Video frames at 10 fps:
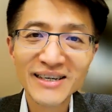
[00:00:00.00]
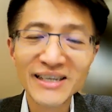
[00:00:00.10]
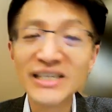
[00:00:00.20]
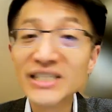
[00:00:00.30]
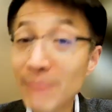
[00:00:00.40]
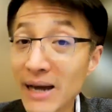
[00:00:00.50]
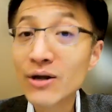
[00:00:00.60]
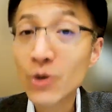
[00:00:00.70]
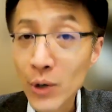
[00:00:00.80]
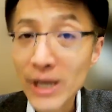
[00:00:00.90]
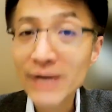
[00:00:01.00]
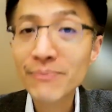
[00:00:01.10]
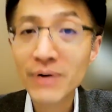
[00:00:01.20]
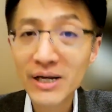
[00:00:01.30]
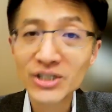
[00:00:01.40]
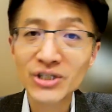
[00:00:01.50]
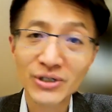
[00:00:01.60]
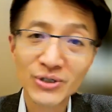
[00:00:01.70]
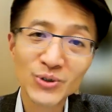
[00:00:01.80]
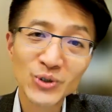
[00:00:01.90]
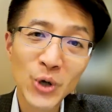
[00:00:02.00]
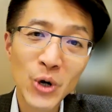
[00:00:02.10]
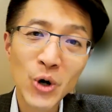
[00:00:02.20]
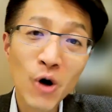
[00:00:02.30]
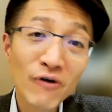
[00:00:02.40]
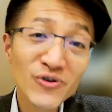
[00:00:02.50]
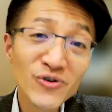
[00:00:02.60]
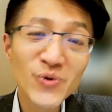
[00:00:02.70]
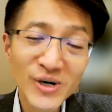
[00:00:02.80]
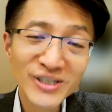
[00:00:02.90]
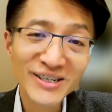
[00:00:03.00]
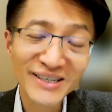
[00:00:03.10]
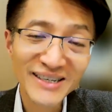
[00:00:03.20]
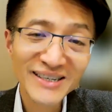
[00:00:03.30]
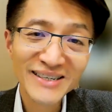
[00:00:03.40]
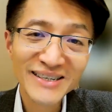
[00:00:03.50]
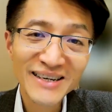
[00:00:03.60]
It is my great pleasure to join all of you virtually,